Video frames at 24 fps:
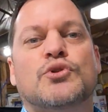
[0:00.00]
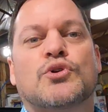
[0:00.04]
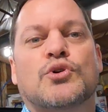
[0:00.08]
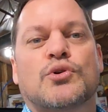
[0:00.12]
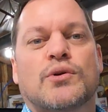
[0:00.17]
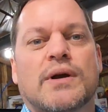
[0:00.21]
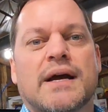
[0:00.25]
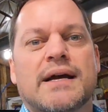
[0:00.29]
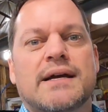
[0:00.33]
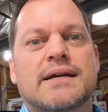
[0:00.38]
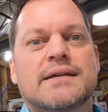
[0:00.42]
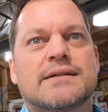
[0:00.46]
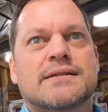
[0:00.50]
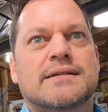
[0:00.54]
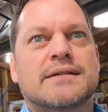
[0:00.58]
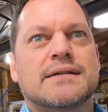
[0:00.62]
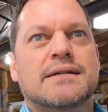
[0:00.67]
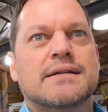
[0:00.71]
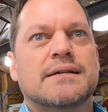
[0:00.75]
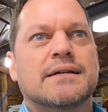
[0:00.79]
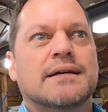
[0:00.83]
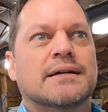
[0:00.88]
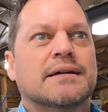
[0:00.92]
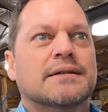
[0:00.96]

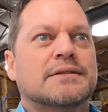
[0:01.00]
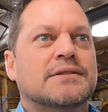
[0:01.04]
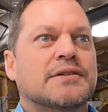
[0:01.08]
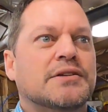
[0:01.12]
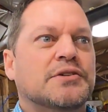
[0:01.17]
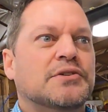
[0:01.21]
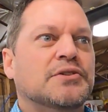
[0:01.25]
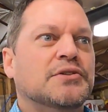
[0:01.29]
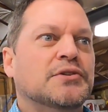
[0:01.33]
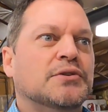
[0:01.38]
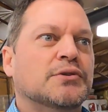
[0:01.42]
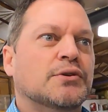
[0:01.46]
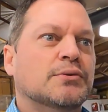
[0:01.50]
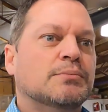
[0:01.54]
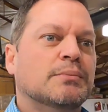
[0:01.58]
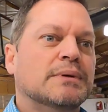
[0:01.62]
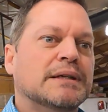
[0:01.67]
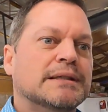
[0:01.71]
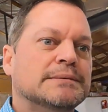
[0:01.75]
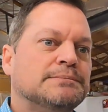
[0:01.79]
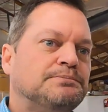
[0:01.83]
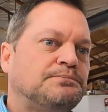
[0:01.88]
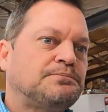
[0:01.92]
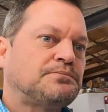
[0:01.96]
crazy to do,
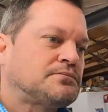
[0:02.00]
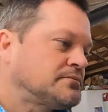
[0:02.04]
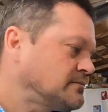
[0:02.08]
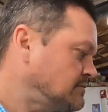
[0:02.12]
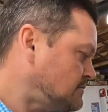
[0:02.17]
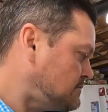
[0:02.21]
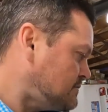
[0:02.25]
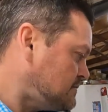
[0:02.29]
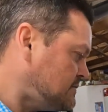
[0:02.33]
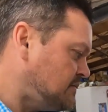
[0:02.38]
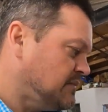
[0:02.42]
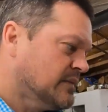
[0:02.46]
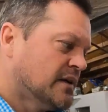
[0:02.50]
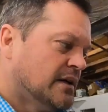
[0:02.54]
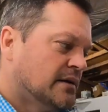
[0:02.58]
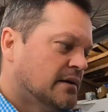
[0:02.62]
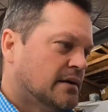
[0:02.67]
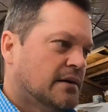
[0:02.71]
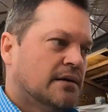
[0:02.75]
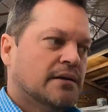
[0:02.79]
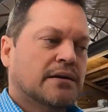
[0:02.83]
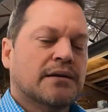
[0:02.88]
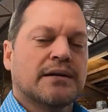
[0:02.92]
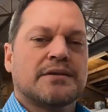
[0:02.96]
but
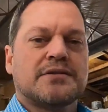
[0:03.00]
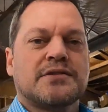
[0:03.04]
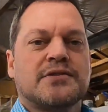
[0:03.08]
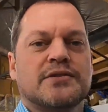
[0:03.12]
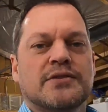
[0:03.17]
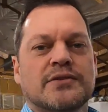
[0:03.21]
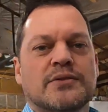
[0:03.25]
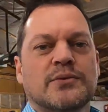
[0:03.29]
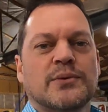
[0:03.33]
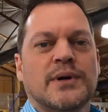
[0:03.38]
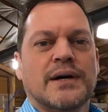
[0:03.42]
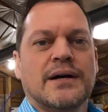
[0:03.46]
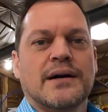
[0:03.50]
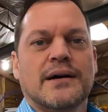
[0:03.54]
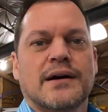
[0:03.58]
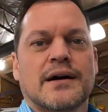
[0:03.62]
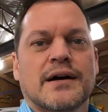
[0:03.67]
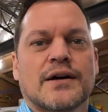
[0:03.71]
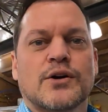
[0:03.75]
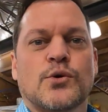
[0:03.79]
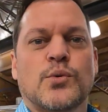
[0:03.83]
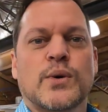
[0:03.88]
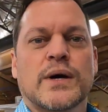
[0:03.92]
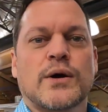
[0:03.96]
let's do
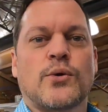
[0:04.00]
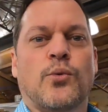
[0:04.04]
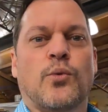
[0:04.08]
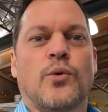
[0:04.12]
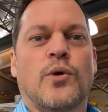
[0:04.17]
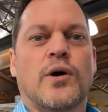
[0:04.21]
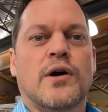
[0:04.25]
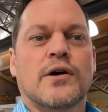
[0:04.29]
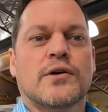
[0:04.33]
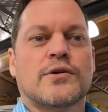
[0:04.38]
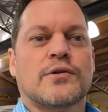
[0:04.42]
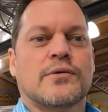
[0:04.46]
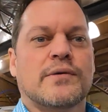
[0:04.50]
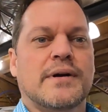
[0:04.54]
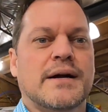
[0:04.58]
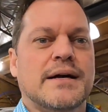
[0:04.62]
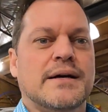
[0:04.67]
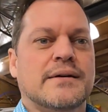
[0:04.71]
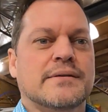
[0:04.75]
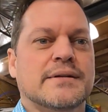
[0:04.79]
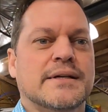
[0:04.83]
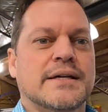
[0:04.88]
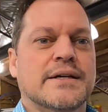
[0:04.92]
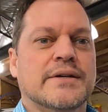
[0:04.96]
a quick walk
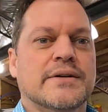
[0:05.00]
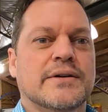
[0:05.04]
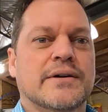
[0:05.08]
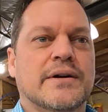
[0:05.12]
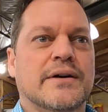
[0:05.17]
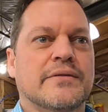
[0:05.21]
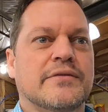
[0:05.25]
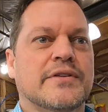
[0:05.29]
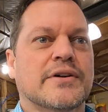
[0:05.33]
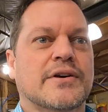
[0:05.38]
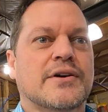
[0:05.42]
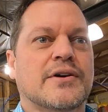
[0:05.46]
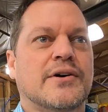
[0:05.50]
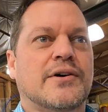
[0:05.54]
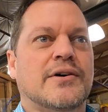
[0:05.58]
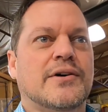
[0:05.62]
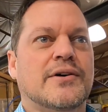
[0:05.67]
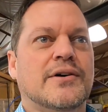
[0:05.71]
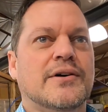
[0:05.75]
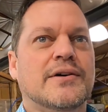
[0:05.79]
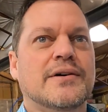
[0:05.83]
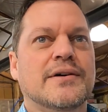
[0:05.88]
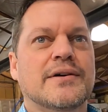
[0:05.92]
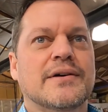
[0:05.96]
around here of the
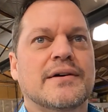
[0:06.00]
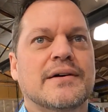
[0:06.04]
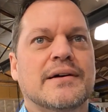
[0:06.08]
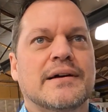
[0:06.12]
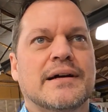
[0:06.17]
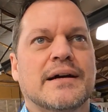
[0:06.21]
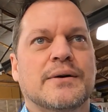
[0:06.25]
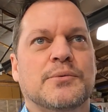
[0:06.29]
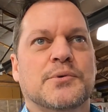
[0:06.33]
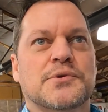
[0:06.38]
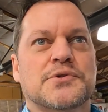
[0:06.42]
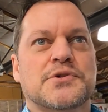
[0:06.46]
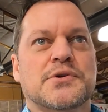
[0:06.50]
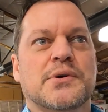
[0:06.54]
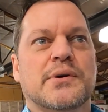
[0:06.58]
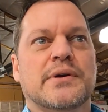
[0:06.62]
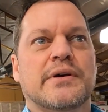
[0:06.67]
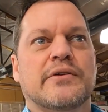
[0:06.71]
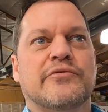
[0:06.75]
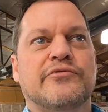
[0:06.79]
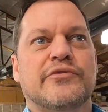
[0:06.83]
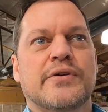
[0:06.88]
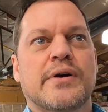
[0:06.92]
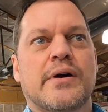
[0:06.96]
car, and we'll show
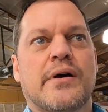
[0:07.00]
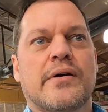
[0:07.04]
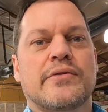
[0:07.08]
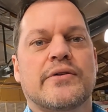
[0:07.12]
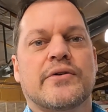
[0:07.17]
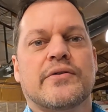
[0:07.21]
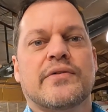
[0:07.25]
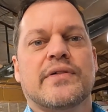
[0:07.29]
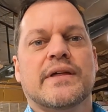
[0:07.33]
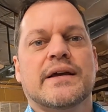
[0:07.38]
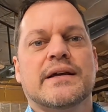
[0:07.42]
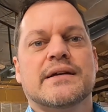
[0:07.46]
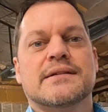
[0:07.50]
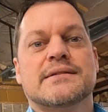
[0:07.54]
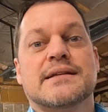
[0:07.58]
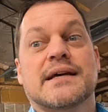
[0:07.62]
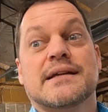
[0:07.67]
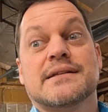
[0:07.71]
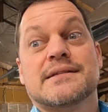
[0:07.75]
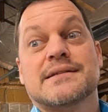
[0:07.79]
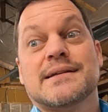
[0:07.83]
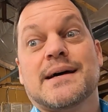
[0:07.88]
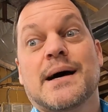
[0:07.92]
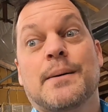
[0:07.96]
you a few other things
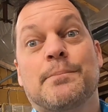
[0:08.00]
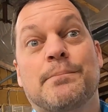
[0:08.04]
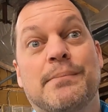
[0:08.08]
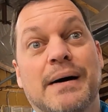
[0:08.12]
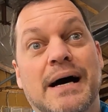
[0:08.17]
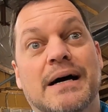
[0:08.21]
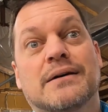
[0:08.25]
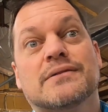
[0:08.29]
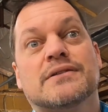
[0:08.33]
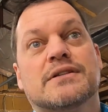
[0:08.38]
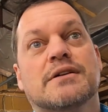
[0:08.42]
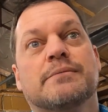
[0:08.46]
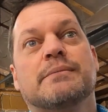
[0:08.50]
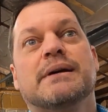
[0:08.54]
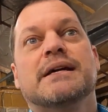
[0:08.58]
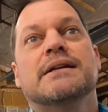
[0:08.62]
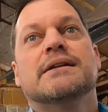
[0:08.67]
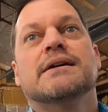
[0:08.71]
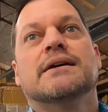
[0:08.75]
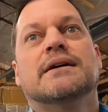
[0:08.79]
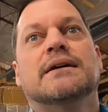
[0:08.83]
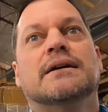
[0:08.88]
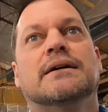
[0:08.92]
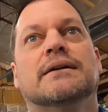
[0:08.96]
that's about to be
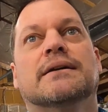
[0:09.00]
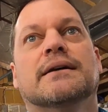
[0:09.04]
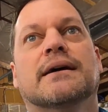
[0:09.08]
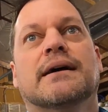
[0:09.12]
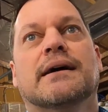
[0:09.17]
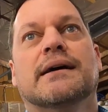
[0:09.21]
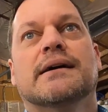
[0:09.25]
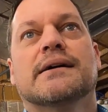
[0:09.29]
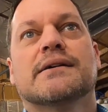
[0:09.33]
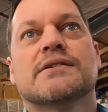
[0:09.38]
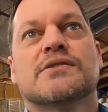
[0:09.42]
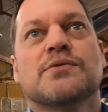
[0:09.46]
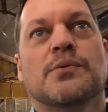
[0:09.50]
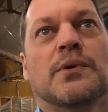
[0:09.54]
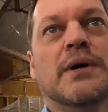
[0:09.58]
done as